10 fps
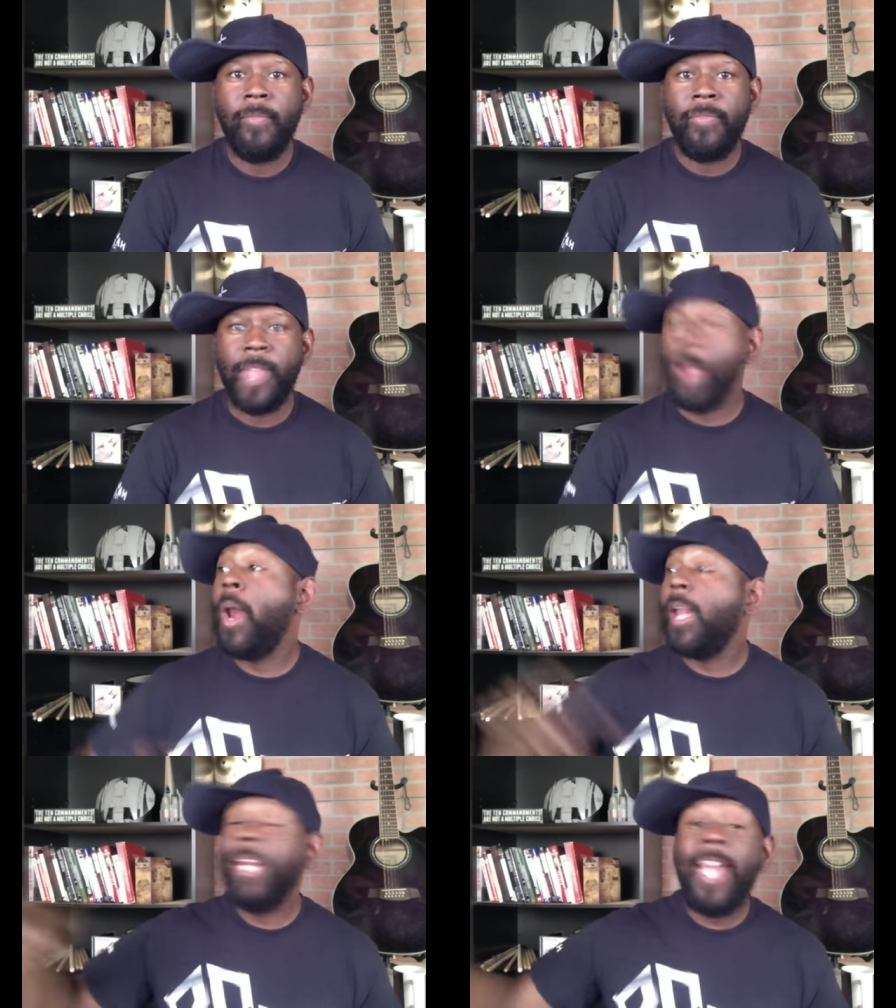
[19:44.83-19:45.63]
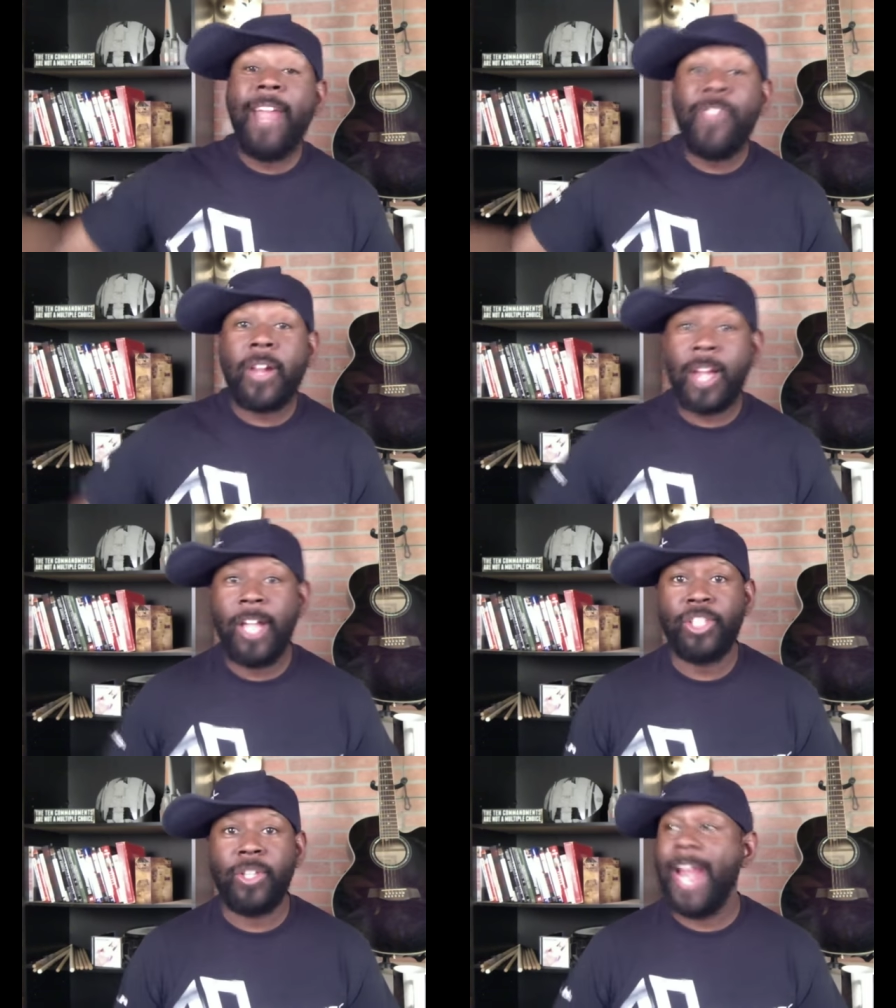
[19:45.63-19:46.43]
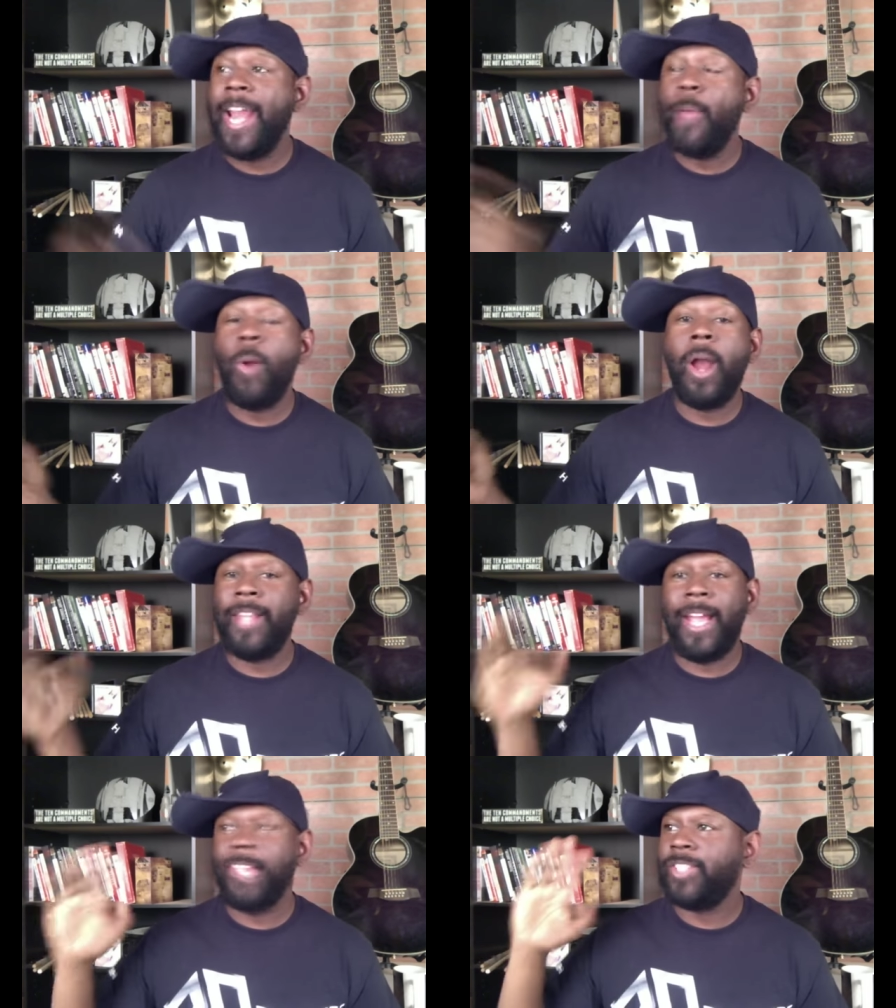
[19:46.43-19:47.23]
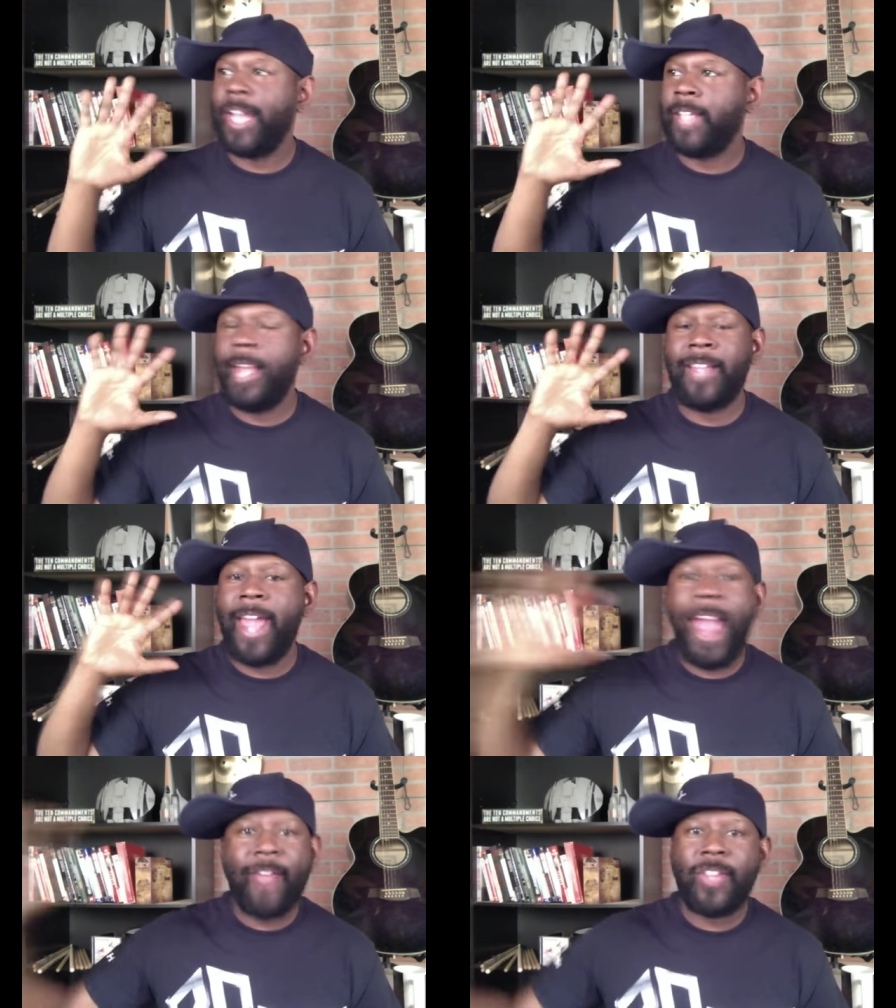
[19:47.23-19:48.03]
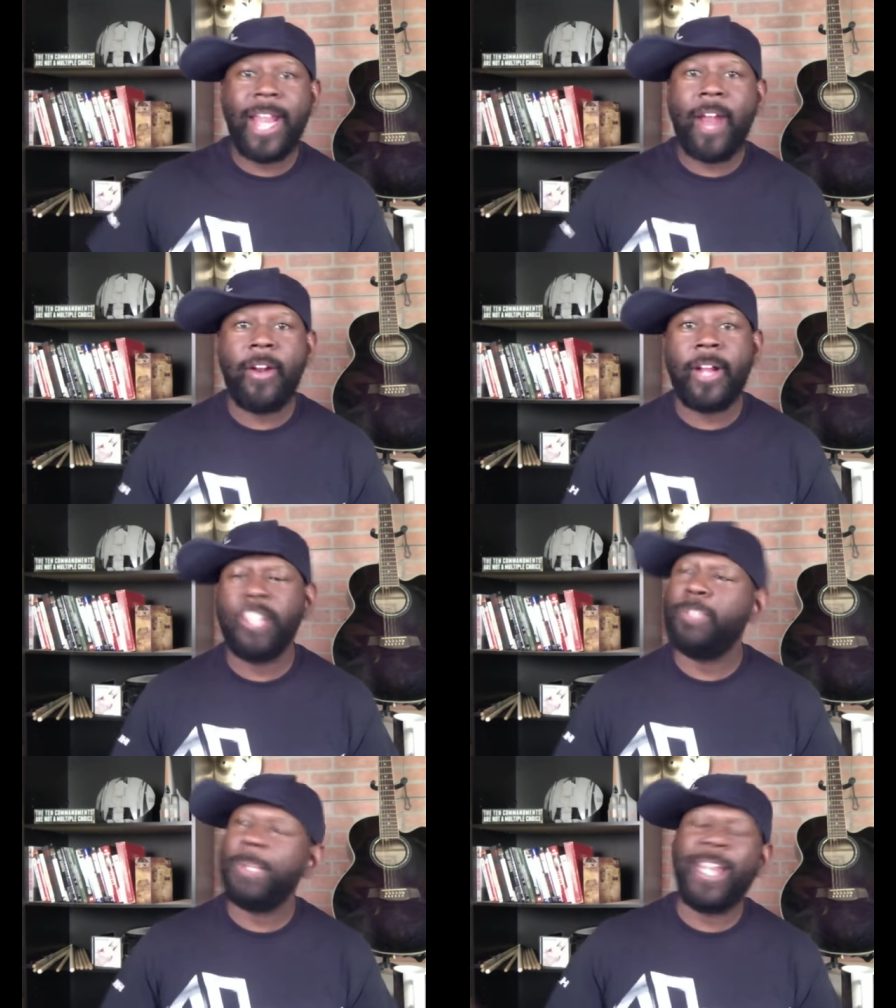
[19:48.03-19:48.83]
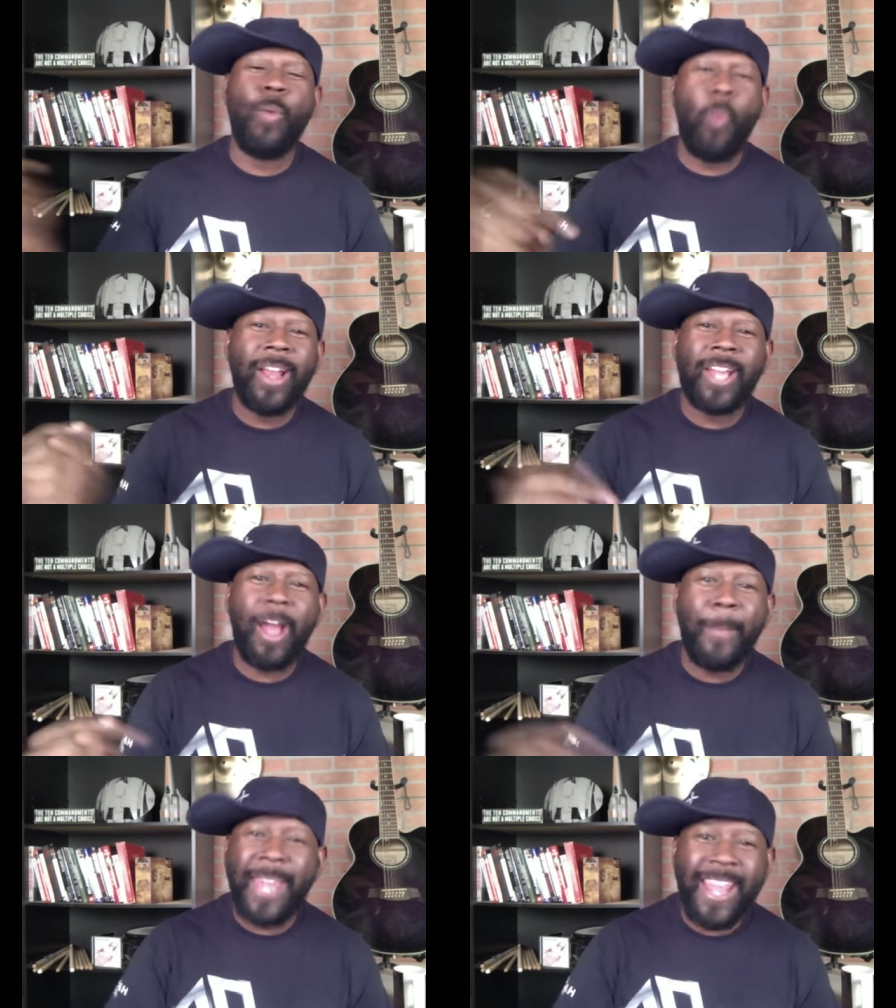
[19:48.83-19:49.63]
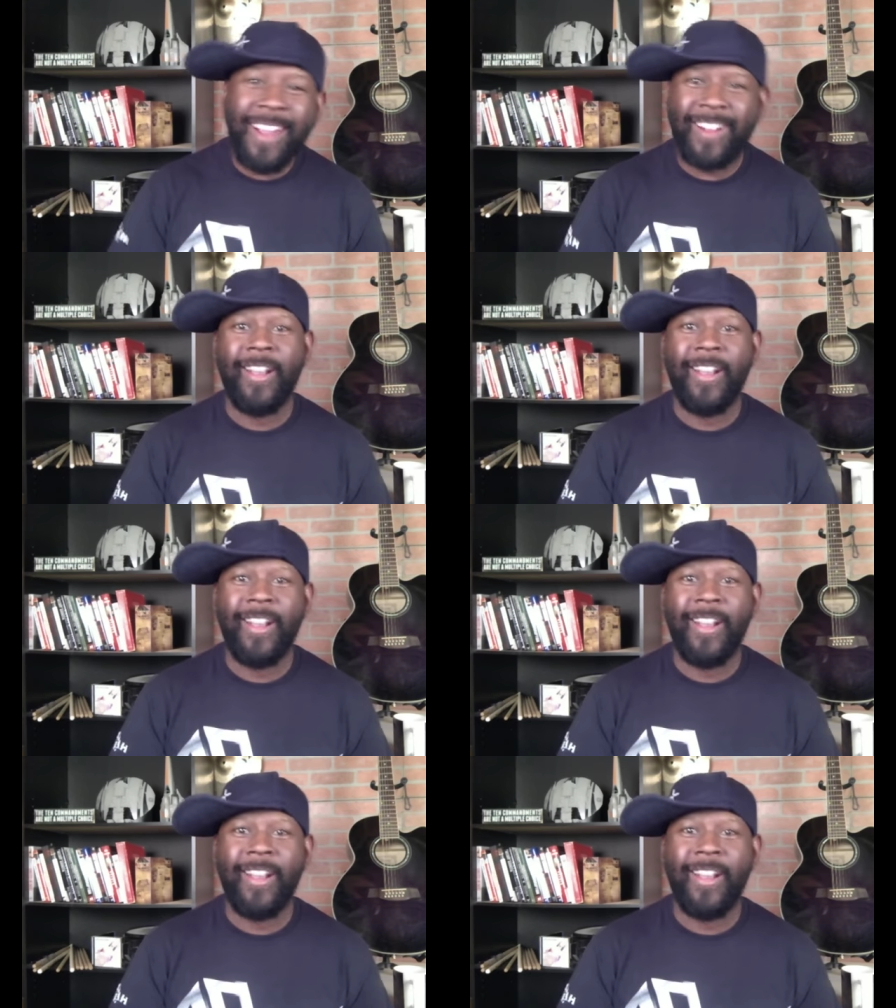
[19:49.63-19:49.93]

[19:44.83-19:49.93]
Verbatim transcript: They want to leave their country and they want to, it's like they, they have to get out of their country, but they want to come here